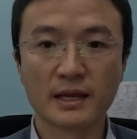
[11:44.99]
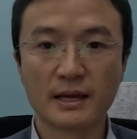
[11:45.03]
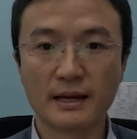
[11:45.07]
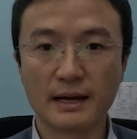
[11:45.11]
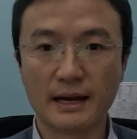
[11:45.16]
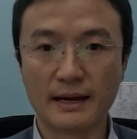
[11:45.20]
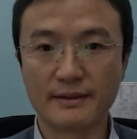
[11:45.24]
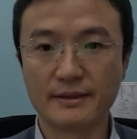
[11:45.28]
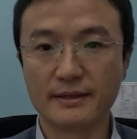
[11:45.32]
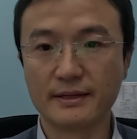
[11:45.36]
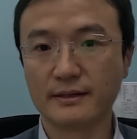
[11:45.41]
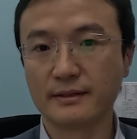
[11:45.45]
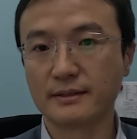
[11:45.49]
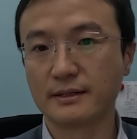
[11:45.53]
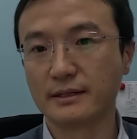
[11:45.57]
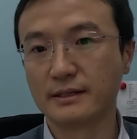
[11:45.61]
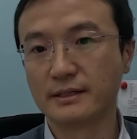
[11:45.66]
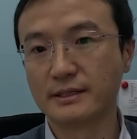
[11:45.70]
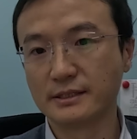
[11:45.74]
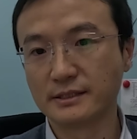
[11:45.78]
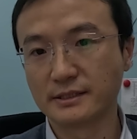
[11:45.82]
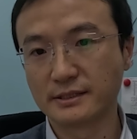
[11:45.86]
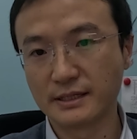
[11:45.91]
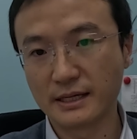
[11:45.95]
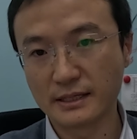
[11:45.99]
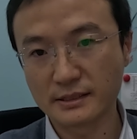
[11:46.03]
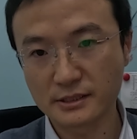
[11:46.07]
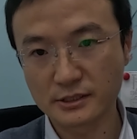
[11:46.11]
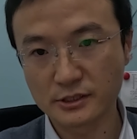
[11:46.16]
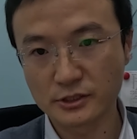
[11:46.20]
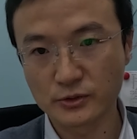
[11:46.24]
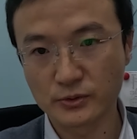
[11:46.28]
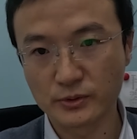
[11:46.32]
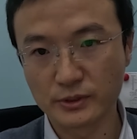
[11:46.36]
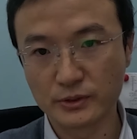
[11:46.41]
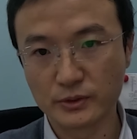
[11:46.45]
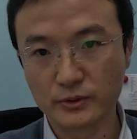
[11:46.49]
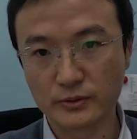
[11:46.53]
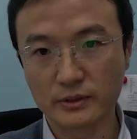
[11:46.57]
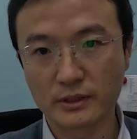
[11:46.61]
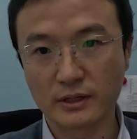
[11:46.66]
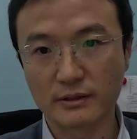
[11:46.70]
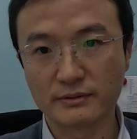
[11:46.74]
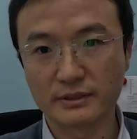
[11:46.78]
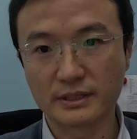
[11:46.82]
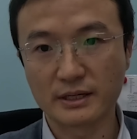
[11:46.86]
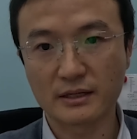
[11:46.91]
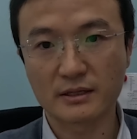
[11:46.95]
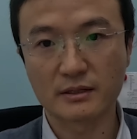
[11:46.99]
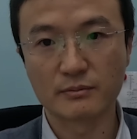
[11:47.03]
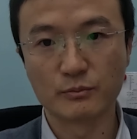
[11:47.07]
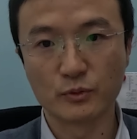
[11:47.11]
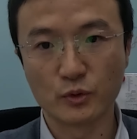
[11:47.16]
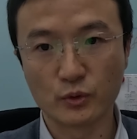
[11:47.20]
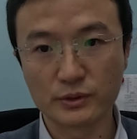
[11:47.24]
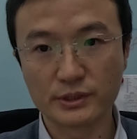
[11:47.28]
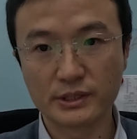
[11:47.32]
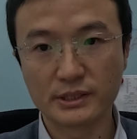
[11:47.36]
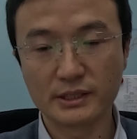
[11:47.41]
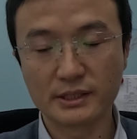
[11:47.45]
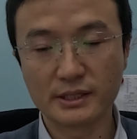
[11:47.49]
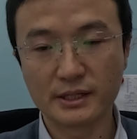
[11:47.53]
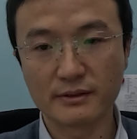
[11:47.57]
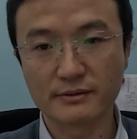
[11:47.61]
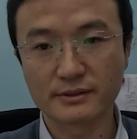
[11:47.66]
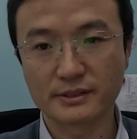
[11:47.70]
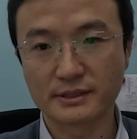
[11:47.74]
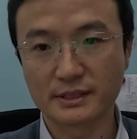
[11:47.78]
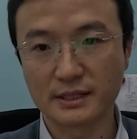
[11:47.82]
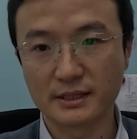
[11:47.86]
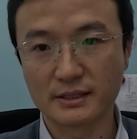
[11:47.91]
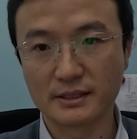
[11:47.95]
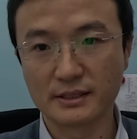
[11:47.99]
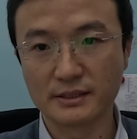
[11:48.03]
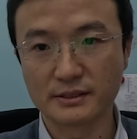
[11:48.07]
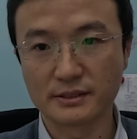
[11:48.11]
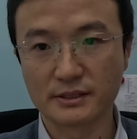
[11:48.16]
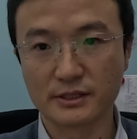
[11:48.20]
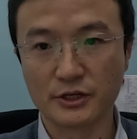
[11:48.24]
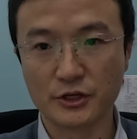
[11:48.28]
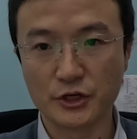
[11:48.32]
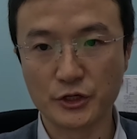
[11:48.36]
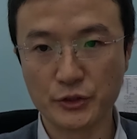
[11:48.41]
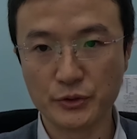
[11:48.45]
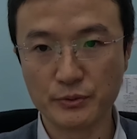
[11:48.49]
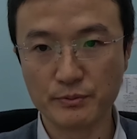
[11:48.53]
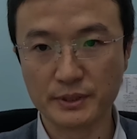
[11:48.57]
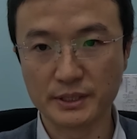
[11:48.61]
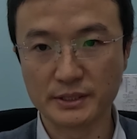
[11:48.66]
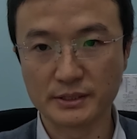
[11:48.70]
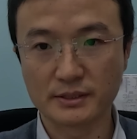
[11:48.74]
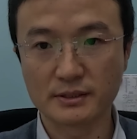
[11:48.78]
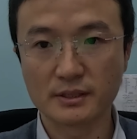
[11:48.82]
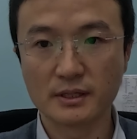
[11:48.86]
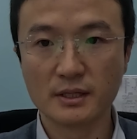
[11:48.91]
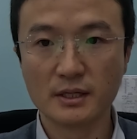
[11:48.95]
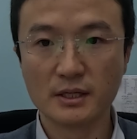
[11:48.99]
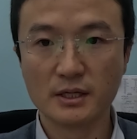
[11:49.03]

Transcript: I think it is necessary to conduct more detailed studies in humans